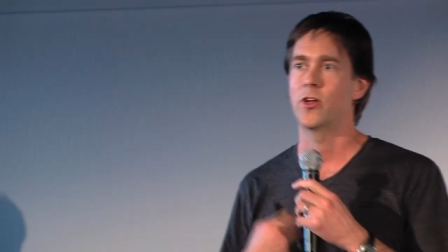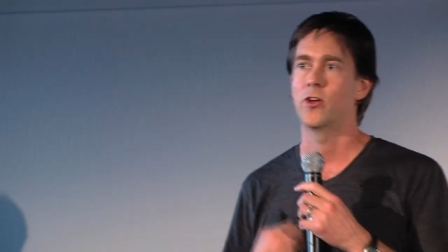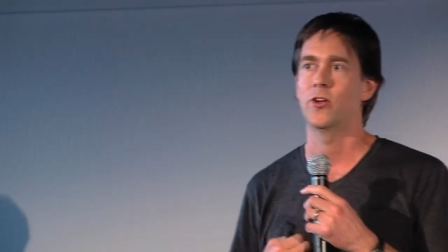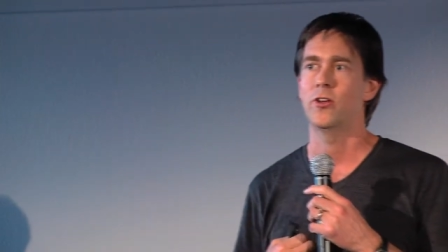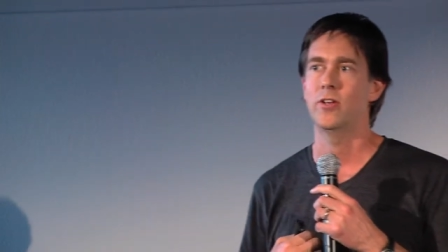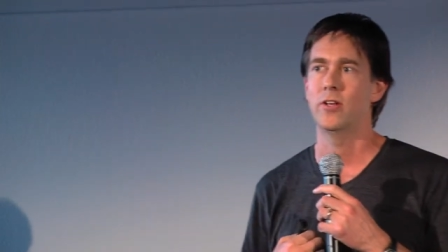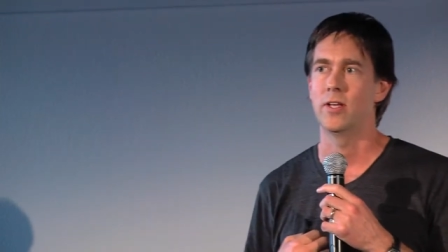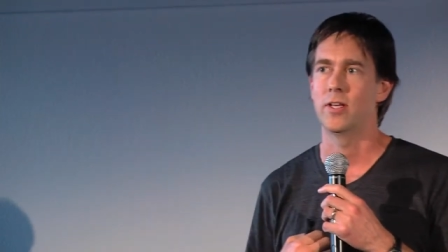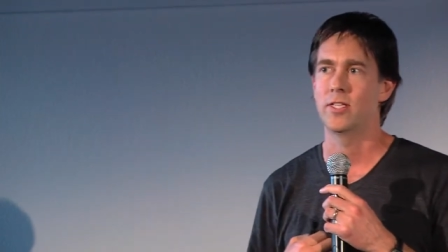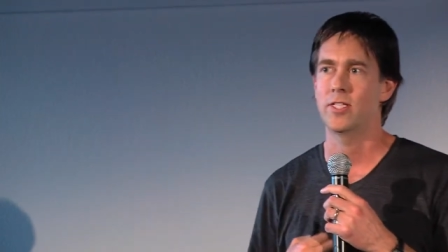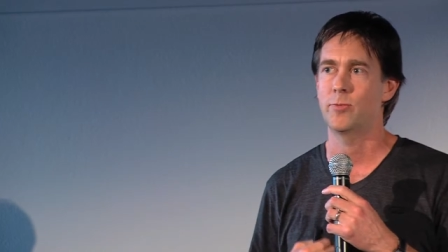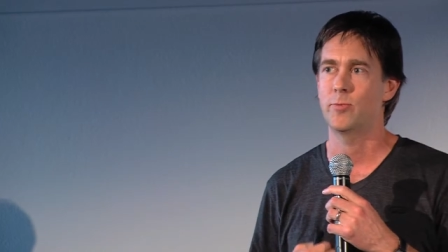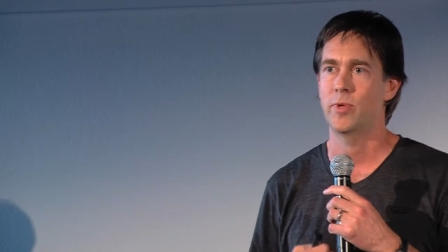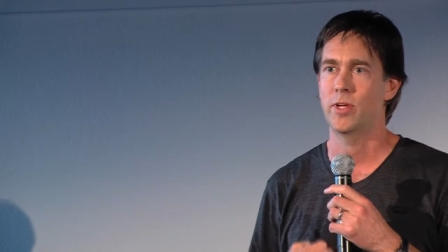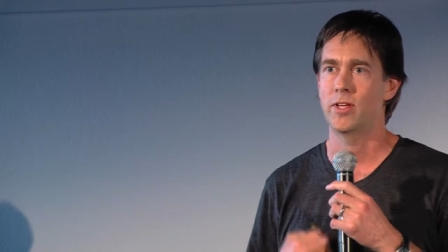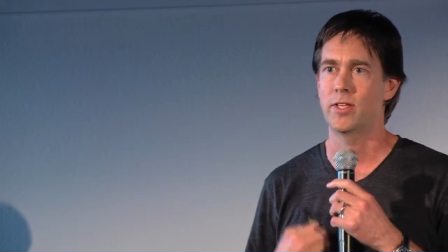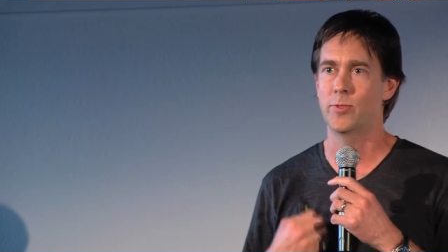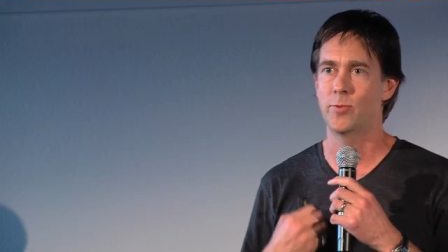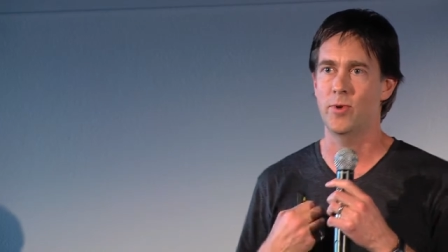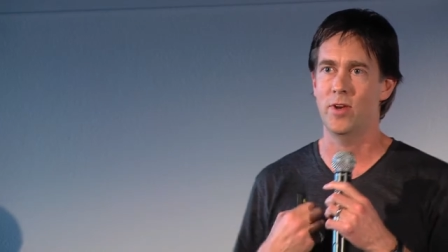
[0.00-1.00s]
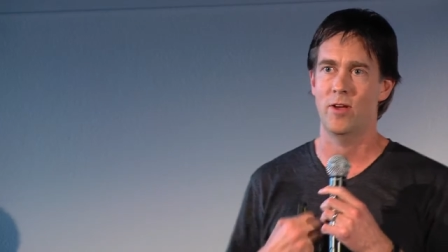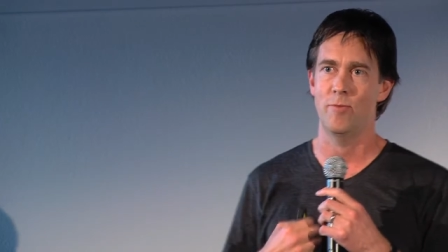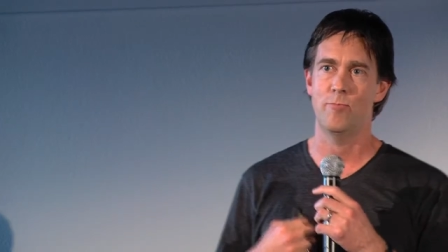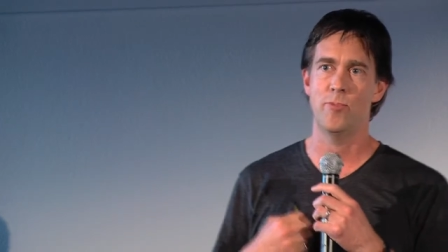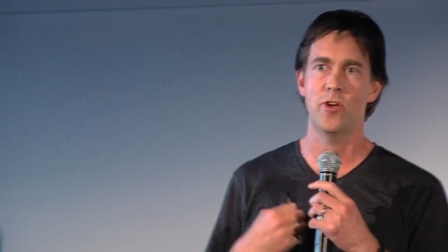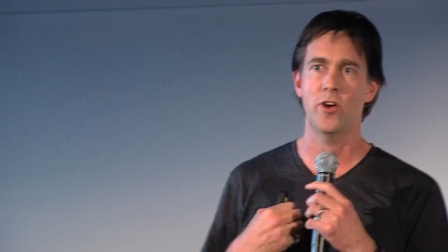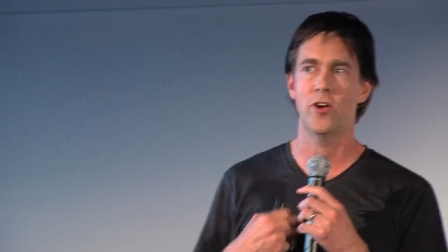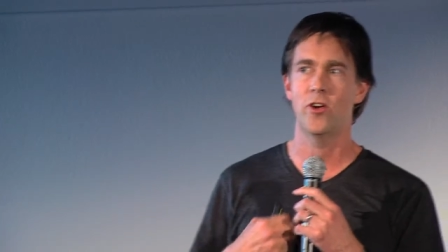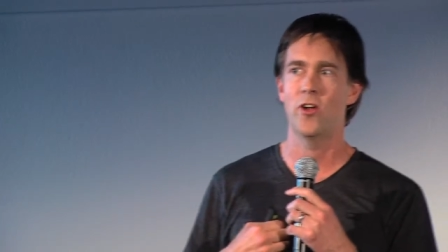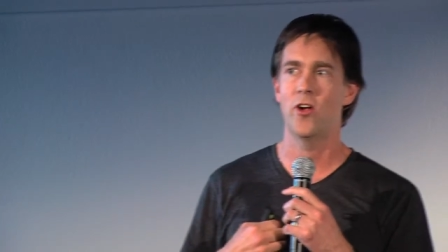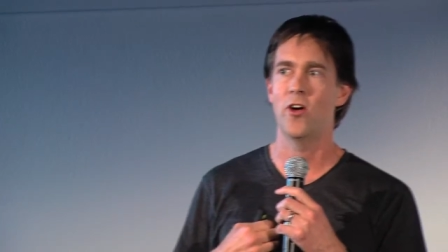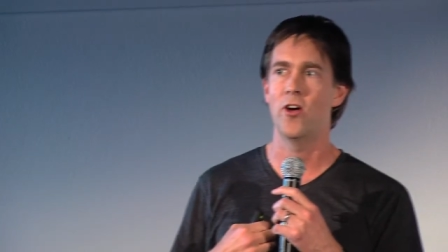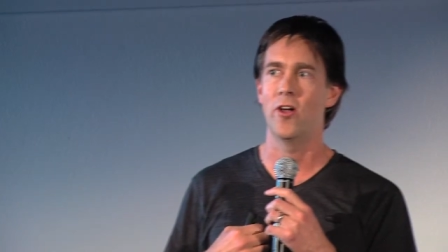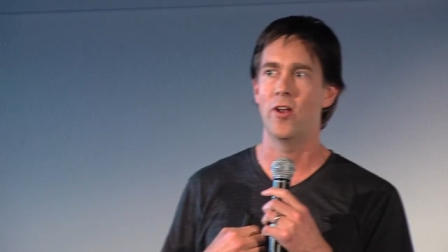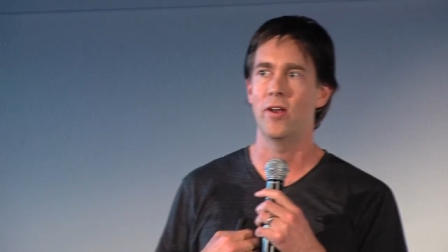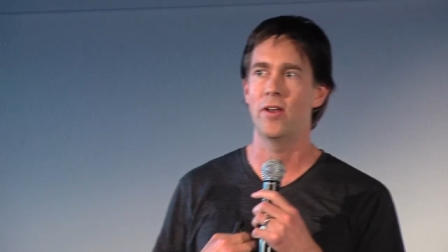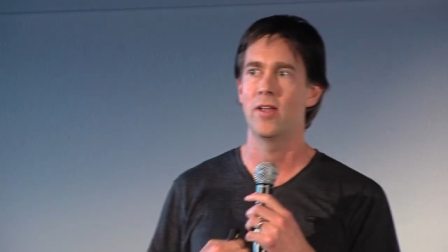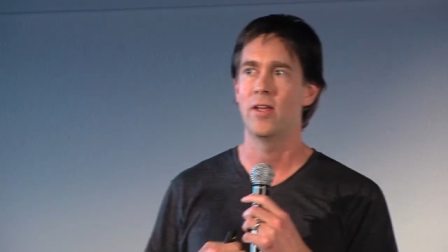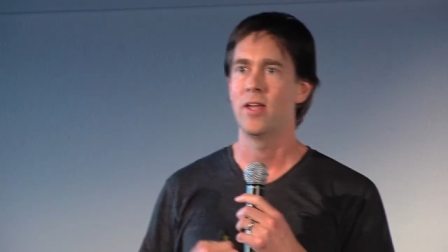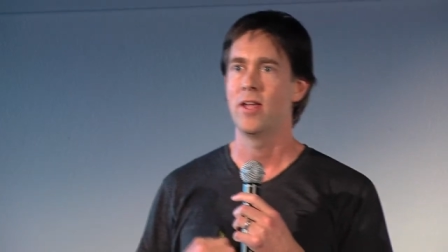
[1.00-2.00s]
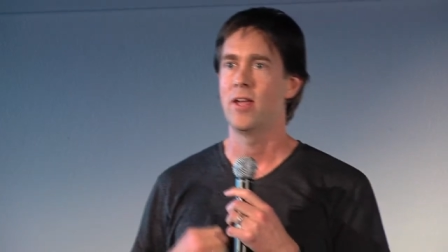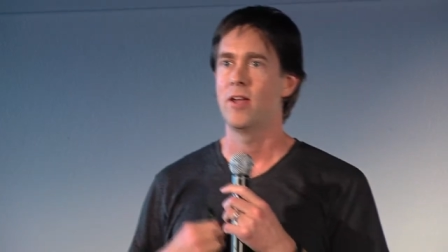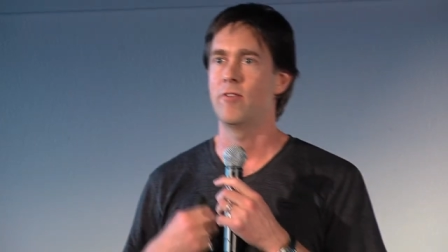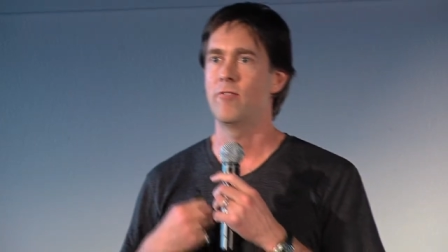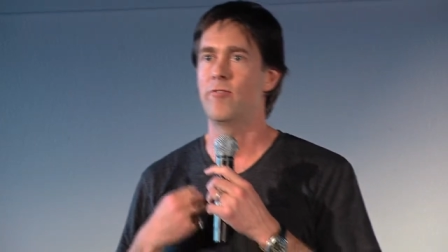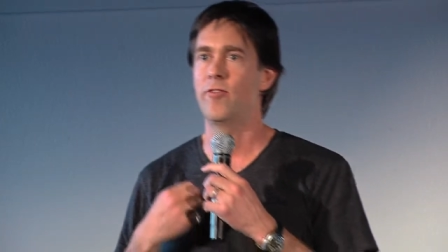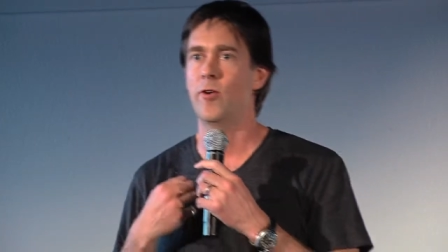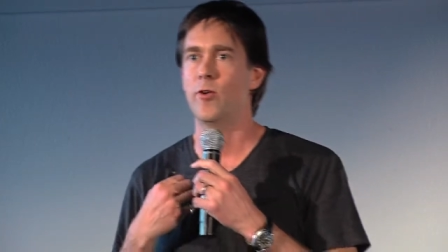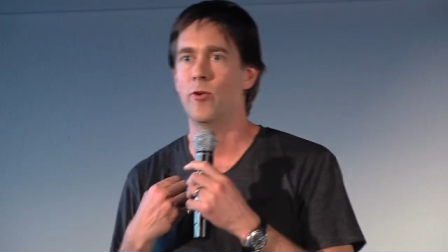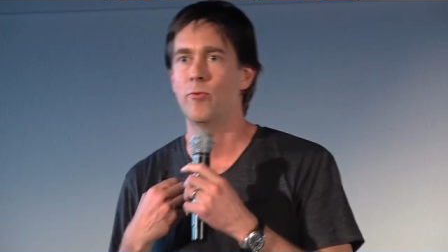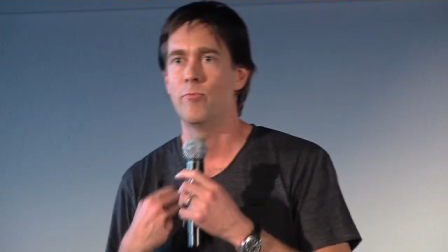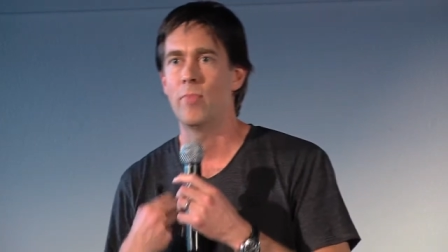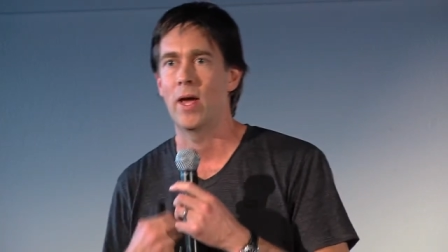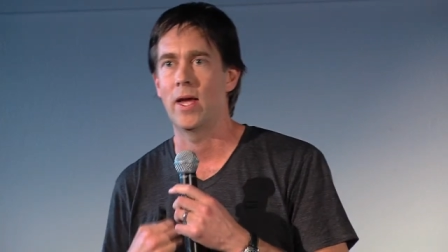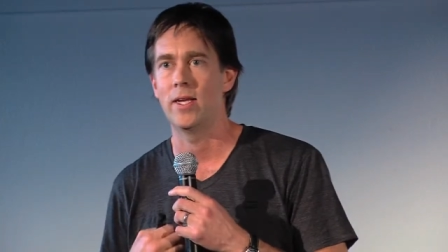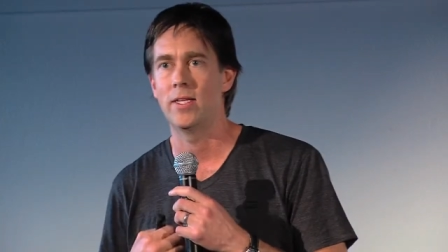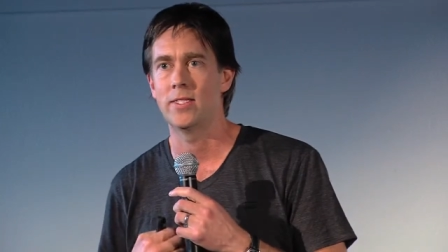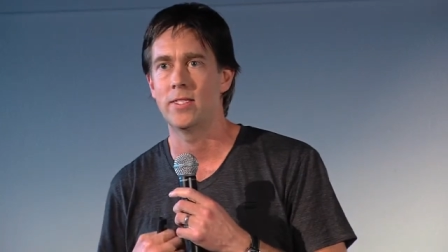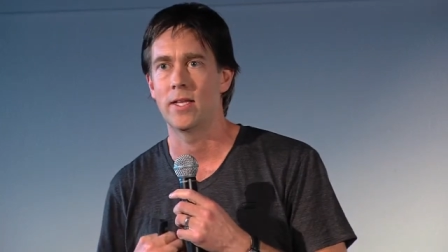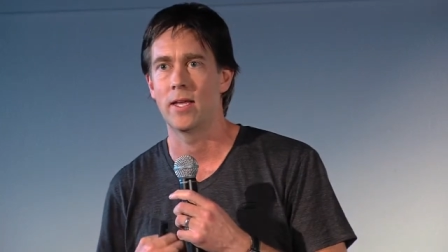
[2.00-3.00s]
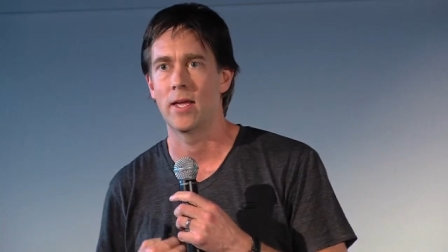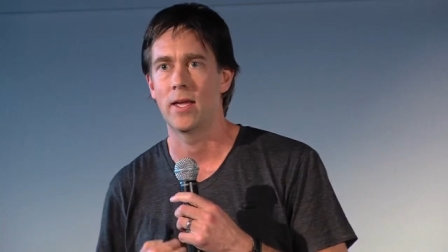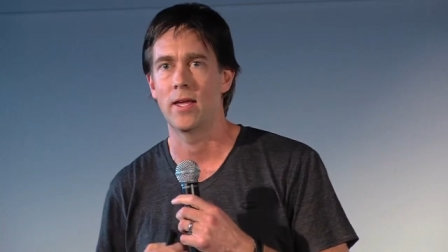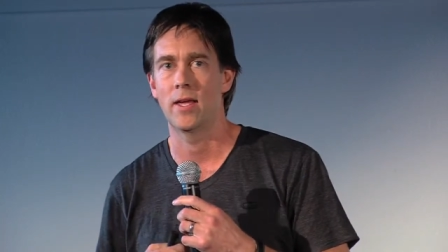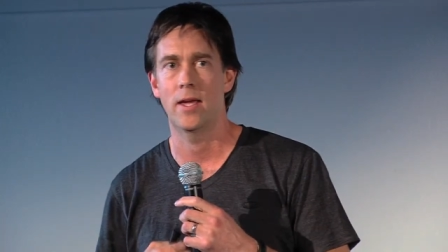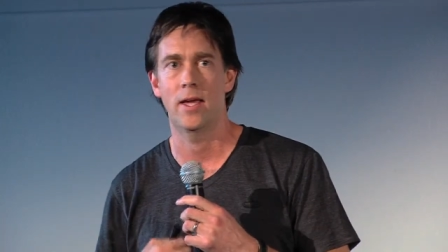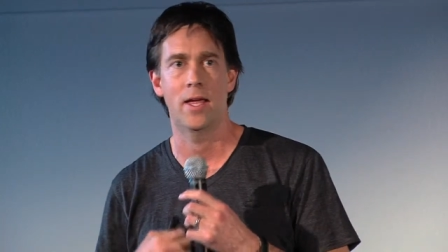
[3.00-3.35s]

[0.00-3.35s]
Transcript: goodness because when I put it on, it felt amazing.